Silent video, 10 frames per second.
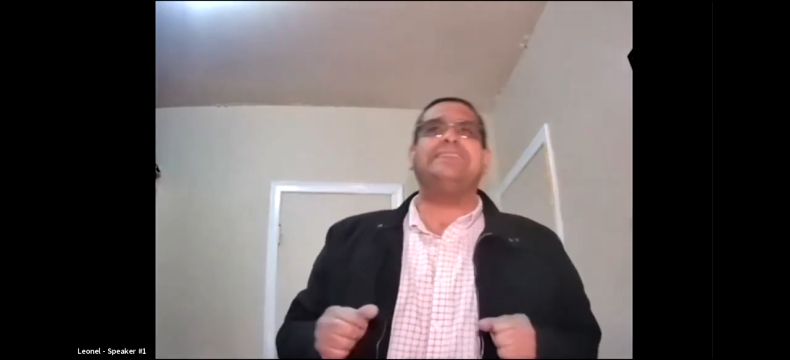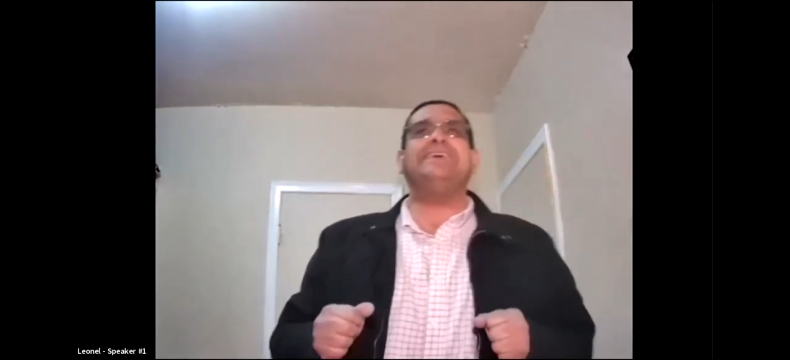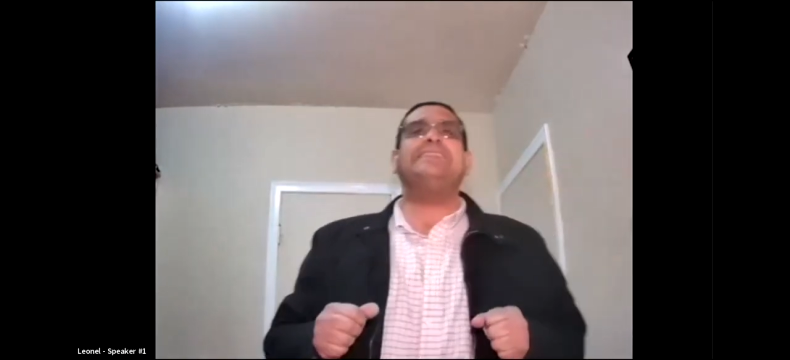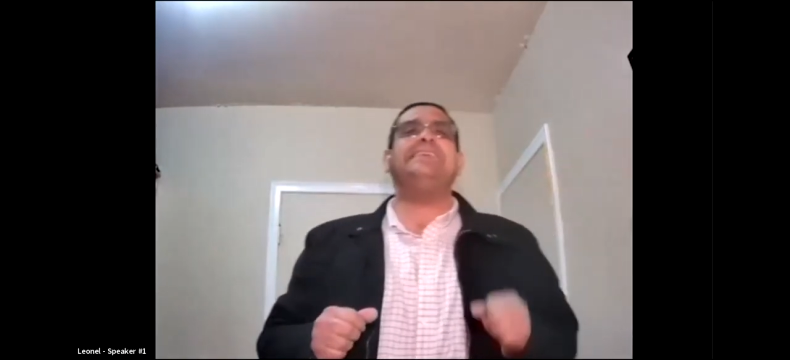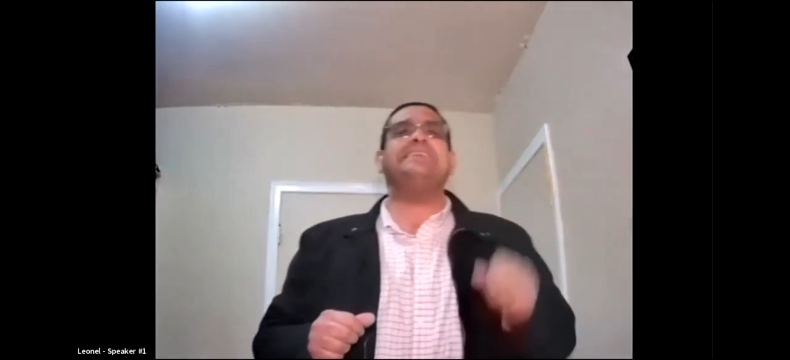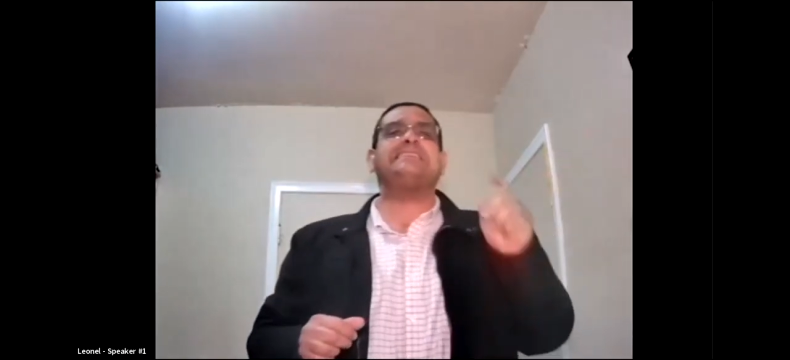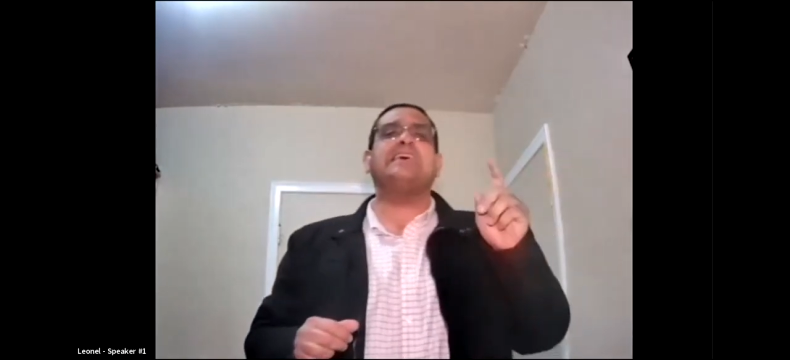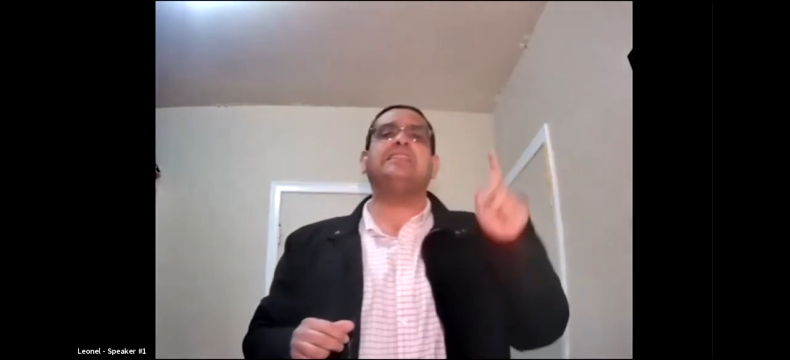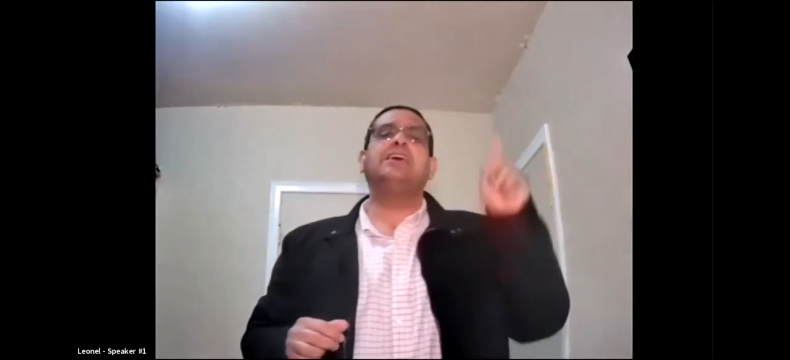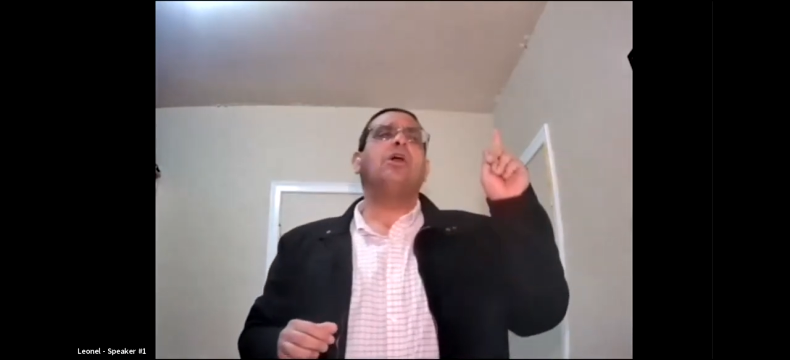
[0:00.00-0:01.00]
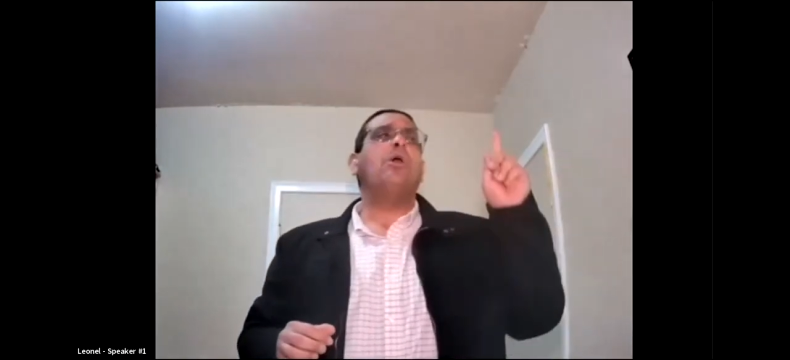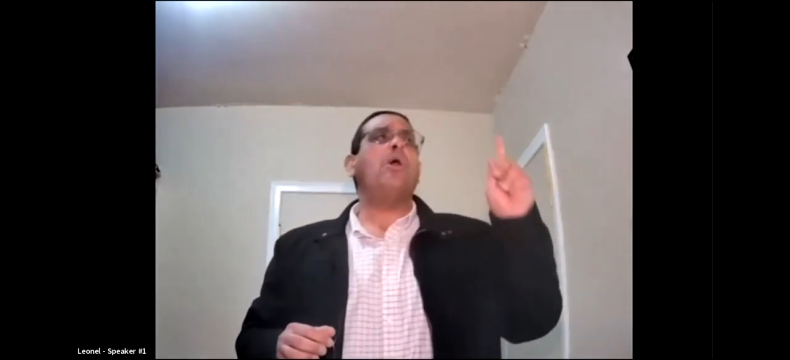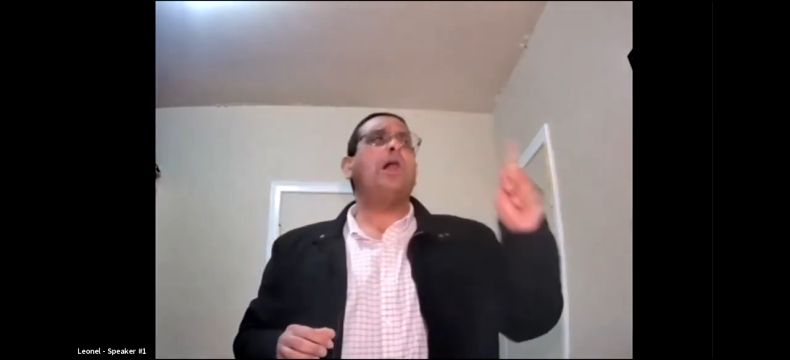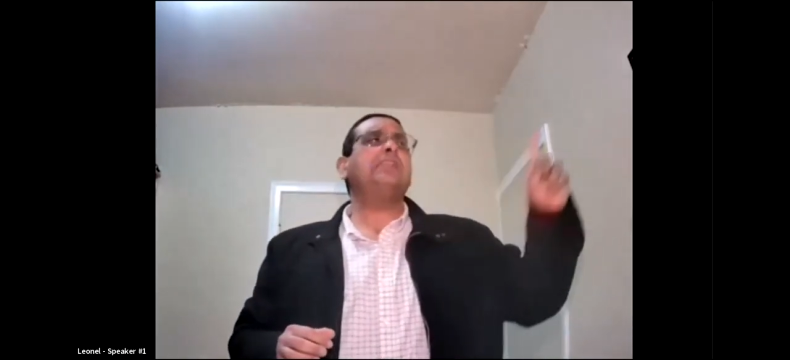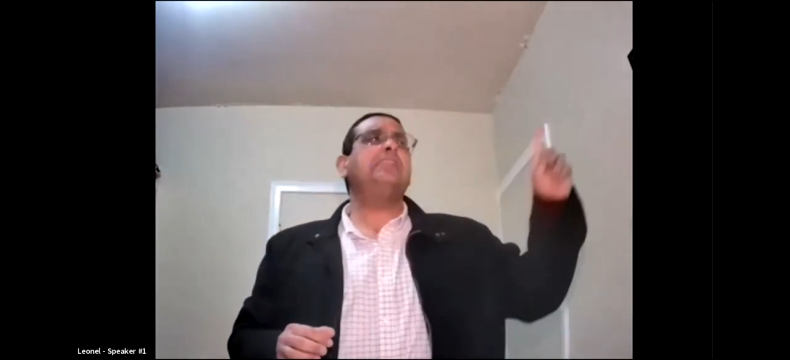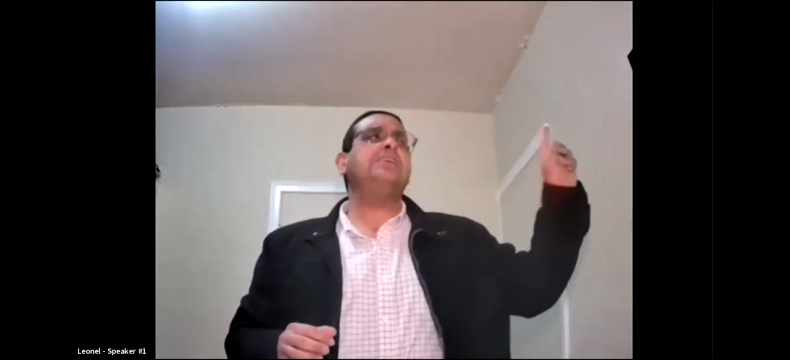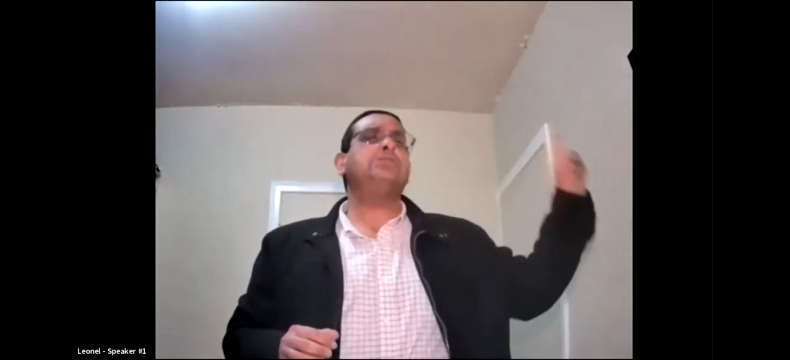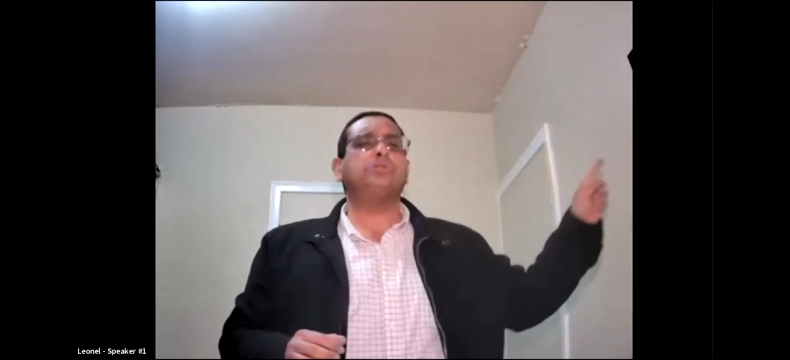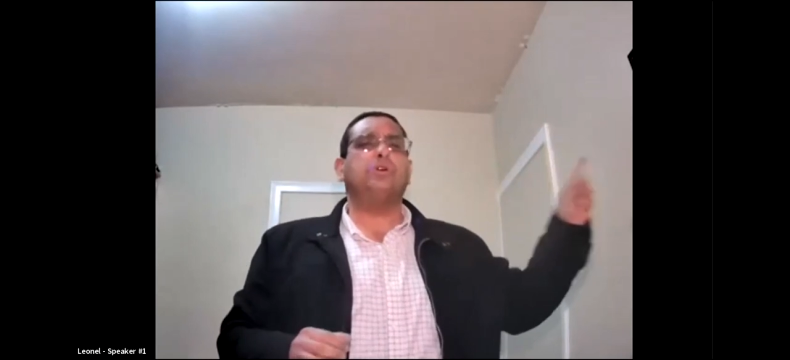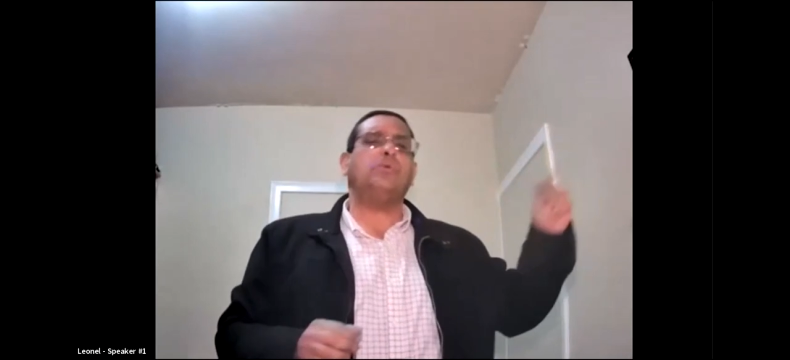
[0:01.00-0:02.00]
And then he said, oh, I
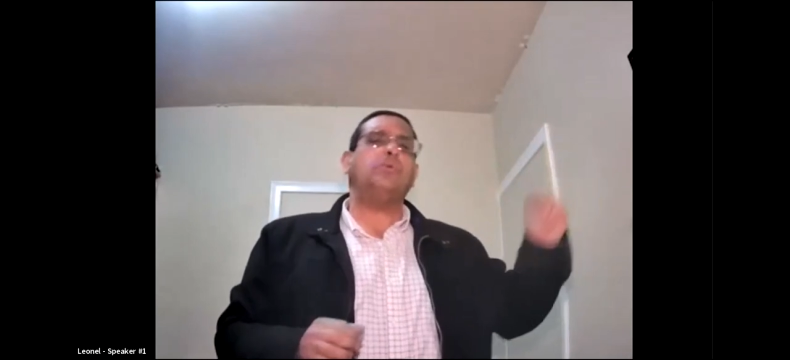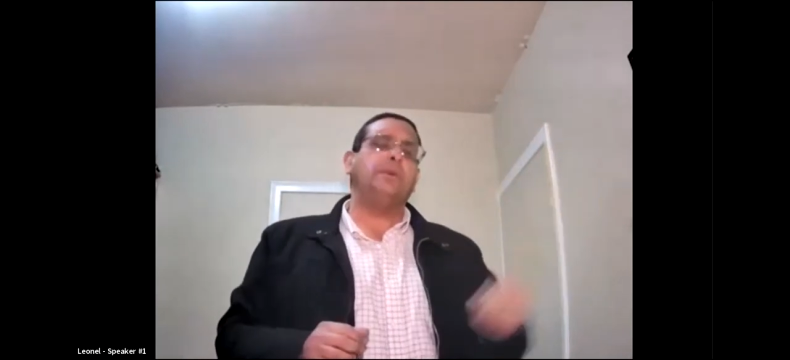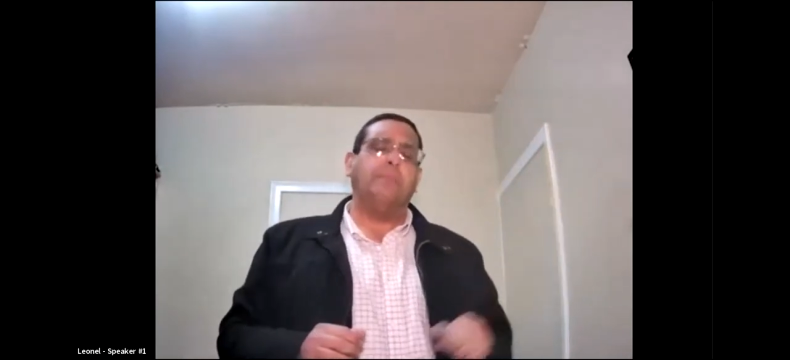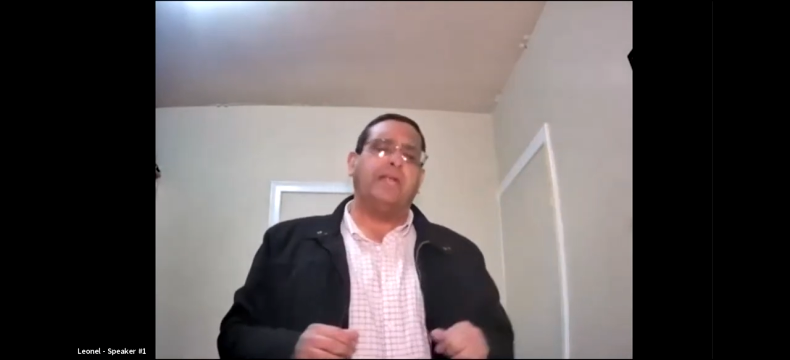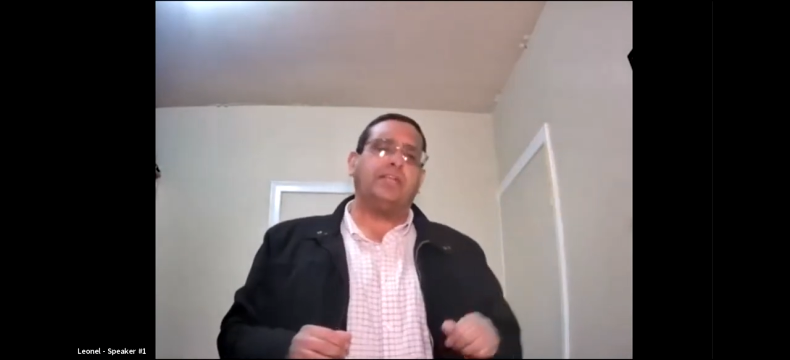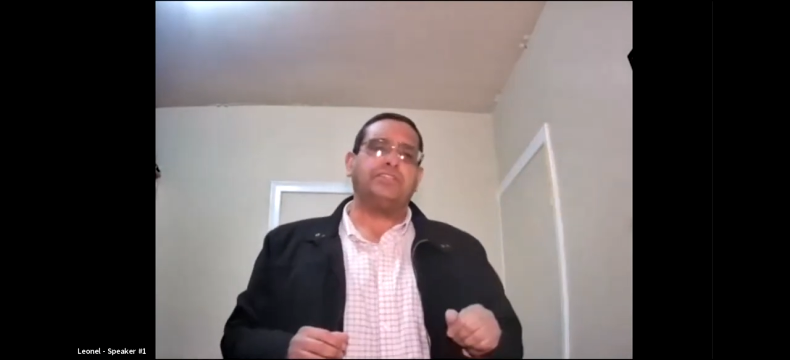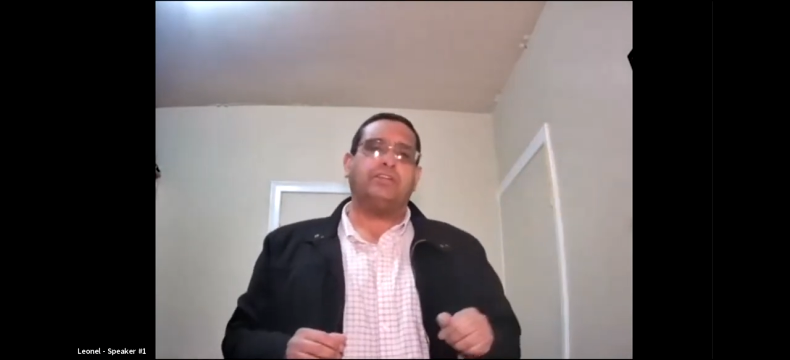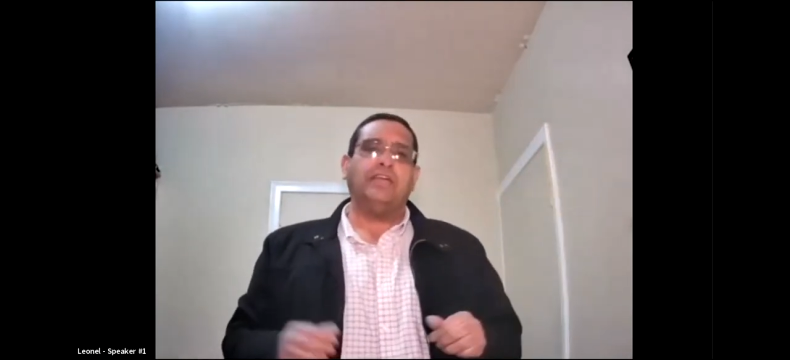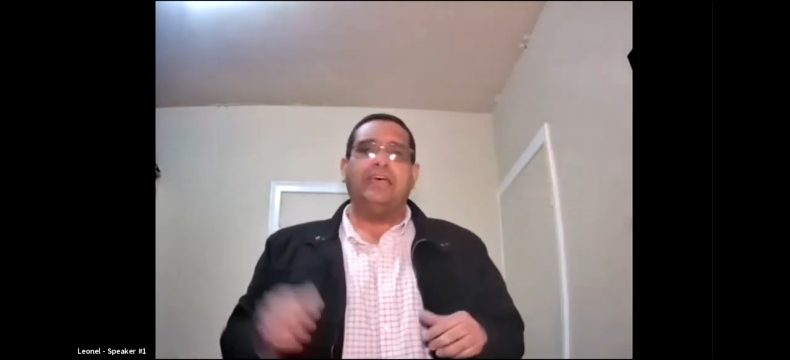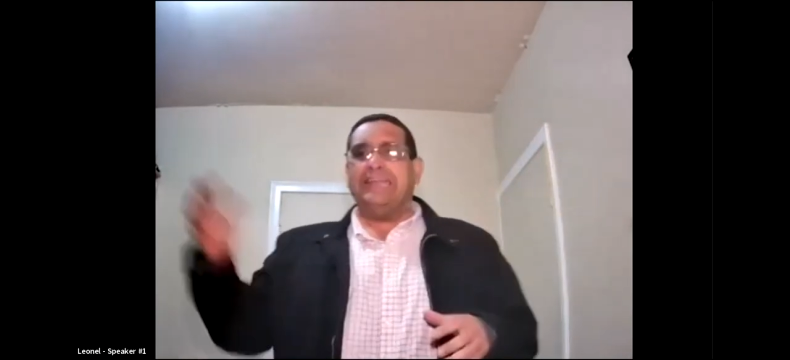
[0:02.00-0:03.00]
need to talk with the manager.